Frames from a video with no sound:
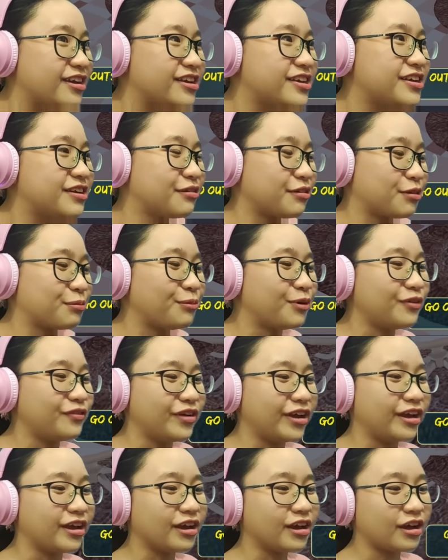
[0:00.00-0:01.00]
She was
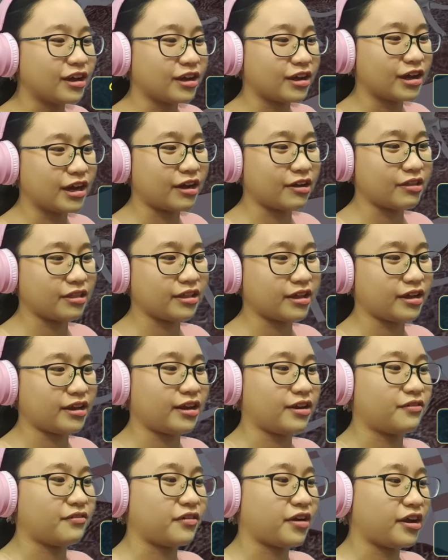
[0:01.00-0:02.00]
moving. Go
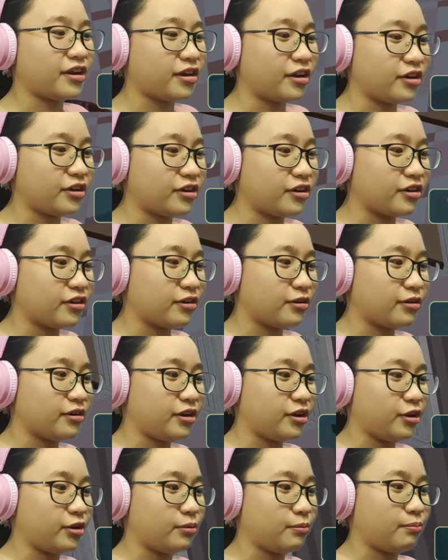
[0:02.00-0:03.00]
outside and ride on your
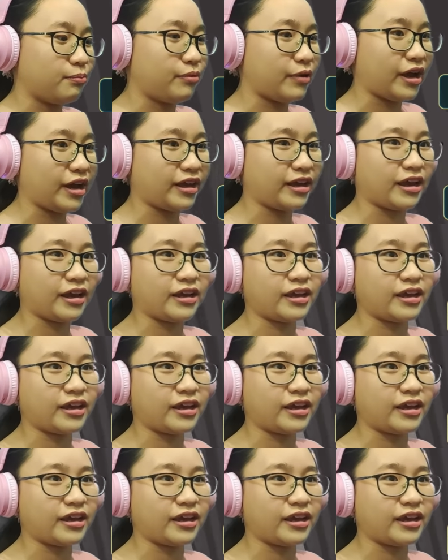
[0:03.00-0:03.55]
new bike.